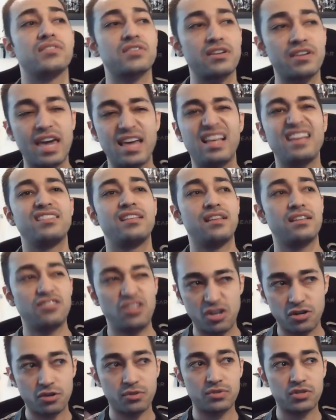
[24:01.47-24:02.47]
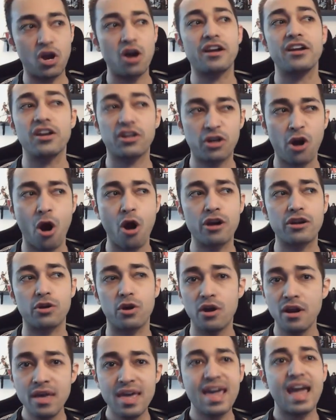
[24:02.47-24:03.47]
okay, like, you know, talking to Kirk
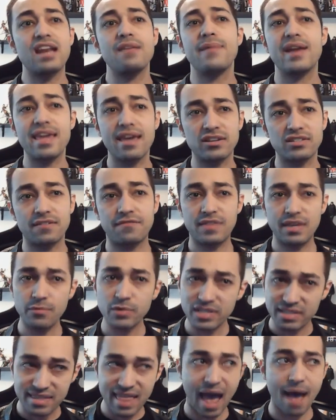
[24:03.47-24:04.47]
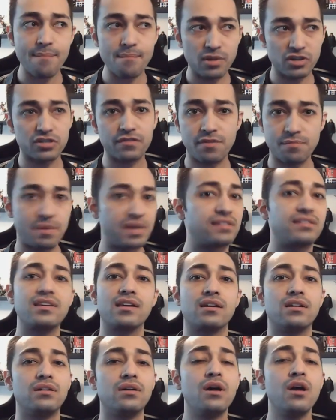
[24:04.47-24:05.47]
or anybody else, if there was that much of a big
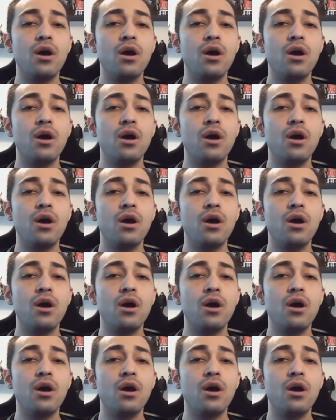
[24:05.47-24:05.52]
deal,